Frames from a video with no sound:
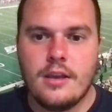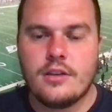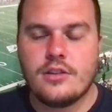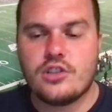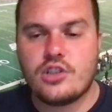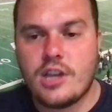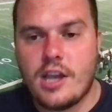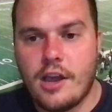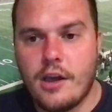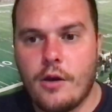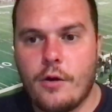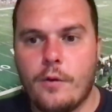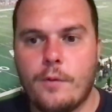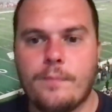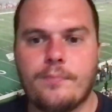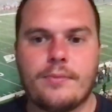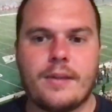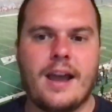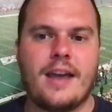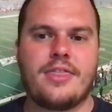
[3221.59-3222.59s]
So
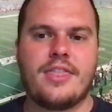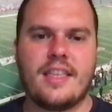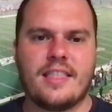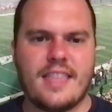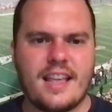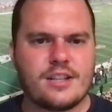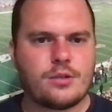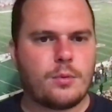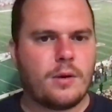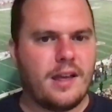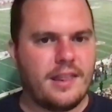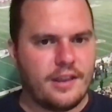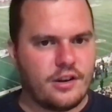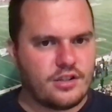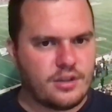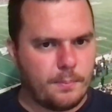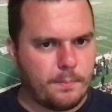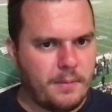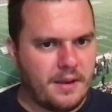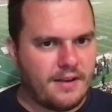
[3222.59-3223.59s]
I think that's why
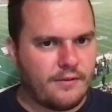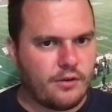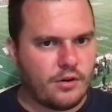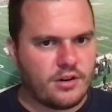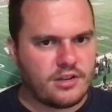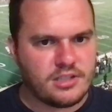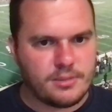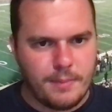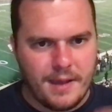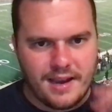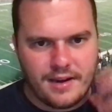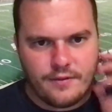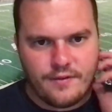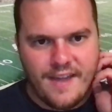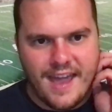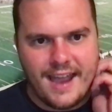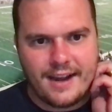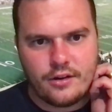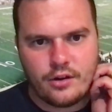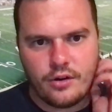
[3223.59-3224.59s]
there's a bit of a respect
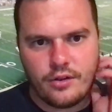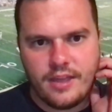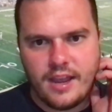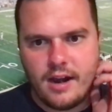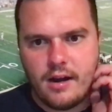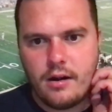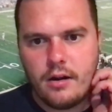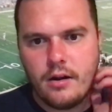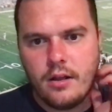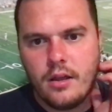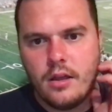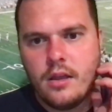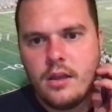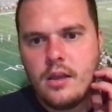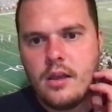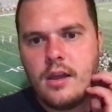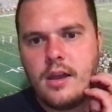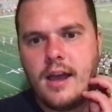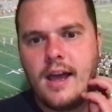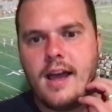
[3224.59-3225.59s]
factor there.
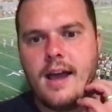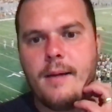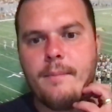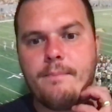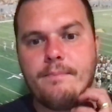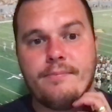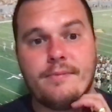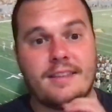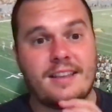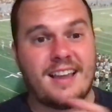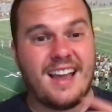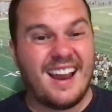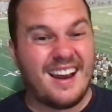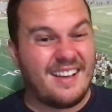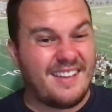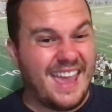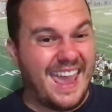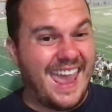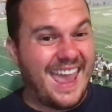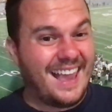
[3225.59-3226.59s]
Kind
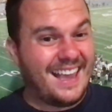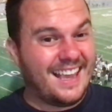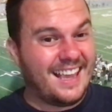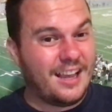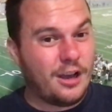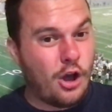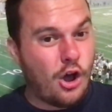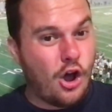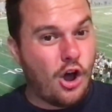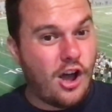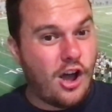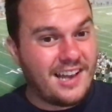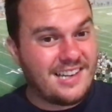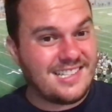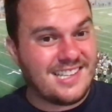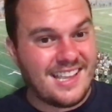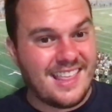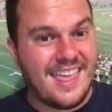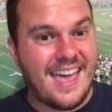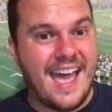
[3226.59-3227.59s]
of hanging on
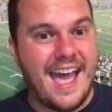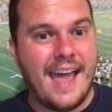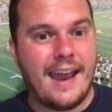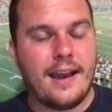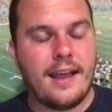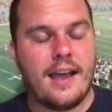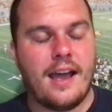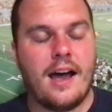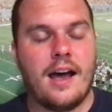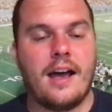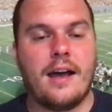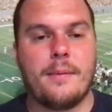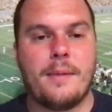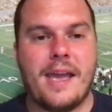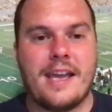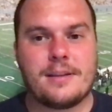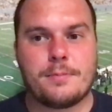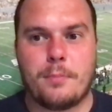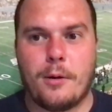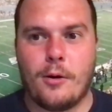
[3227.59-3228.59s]
to that
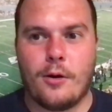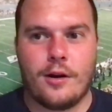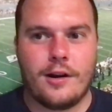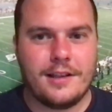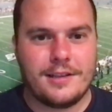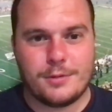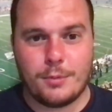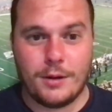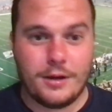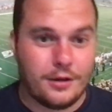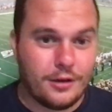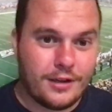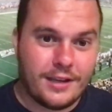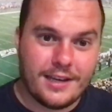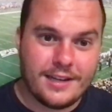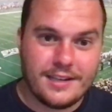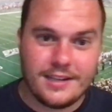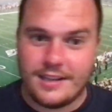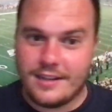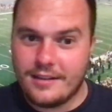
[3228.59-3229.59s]
as we look
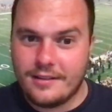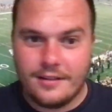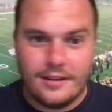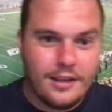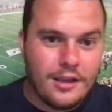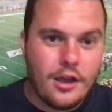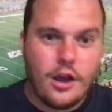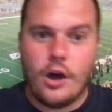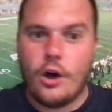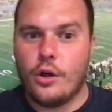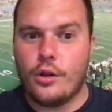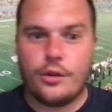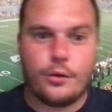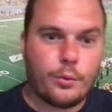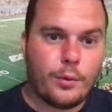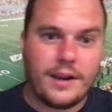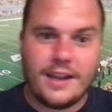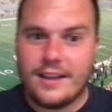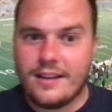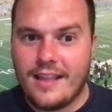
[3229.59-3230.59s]
into all the
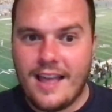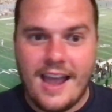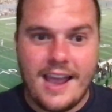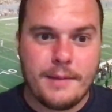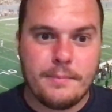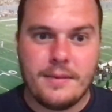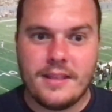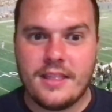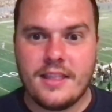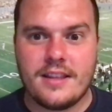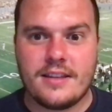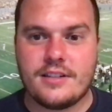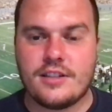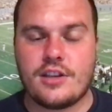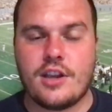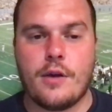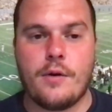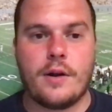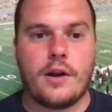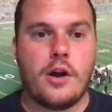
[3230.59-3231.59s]
realignment that's
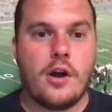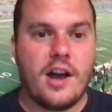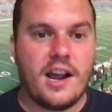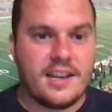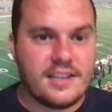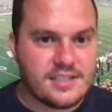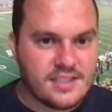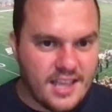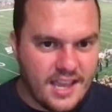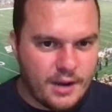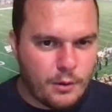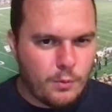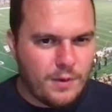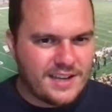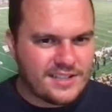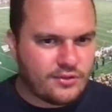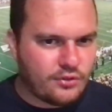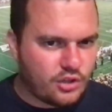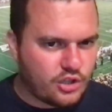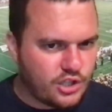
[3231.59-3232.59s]
going on is
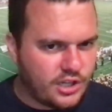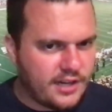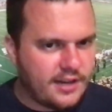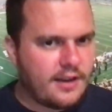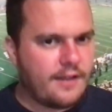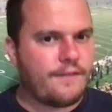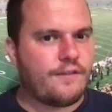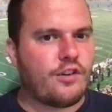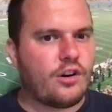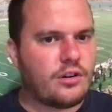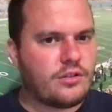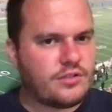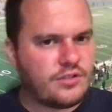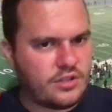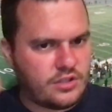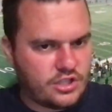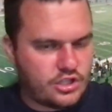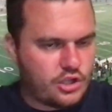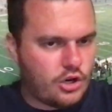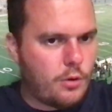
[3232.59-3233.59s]
West Virginia, for
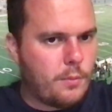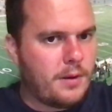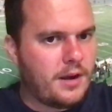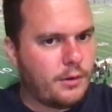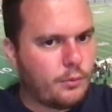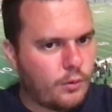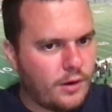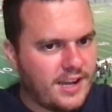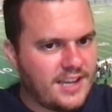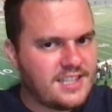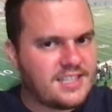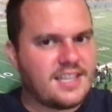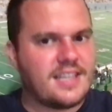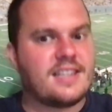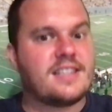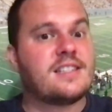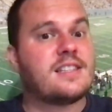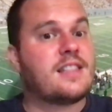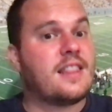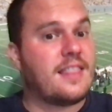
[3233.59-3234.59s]
so many
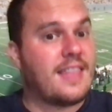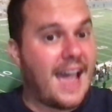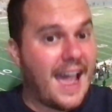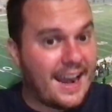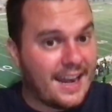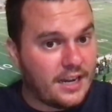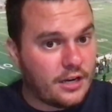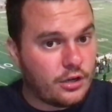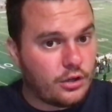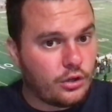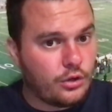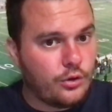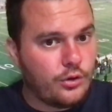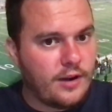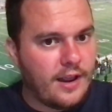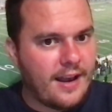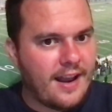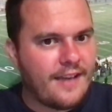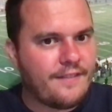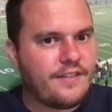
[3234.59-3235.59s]
reasons, that
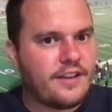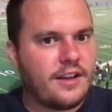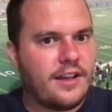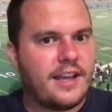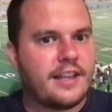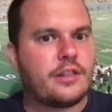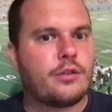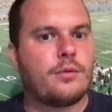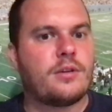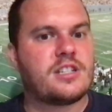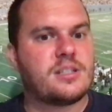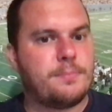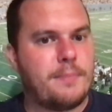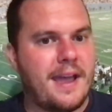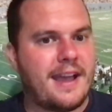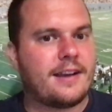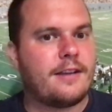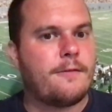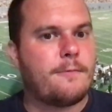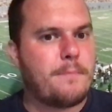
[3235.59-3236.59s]
included, I feel like, the
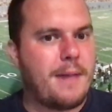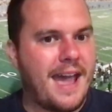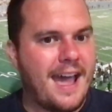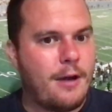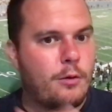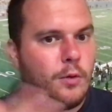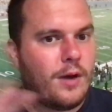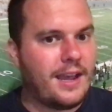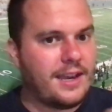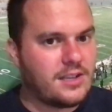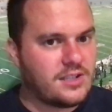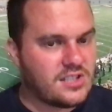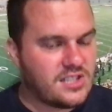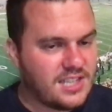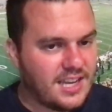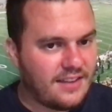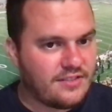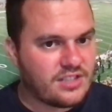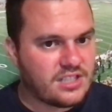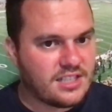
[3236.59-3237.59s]
respect of Pat White and
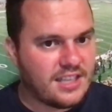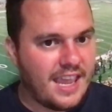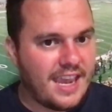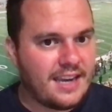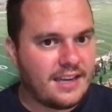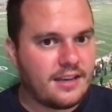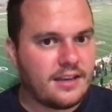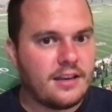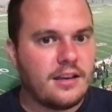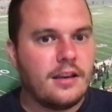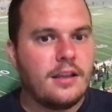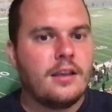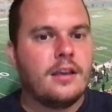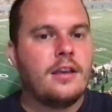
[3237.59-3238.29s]
Steve Slayton.